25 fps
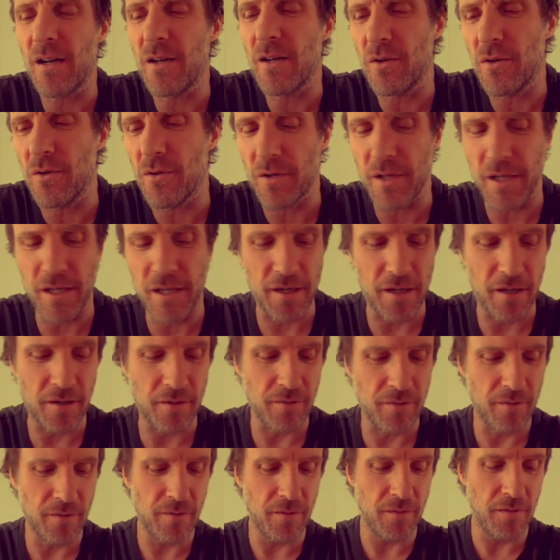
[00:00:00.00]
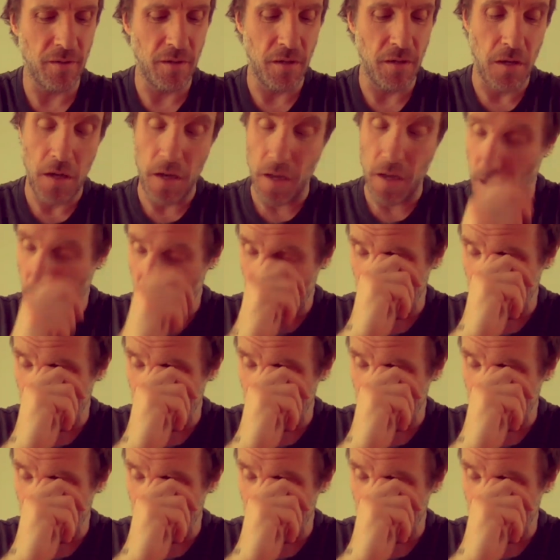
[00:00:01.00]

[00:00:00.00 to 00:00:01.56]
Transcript: look, you know, have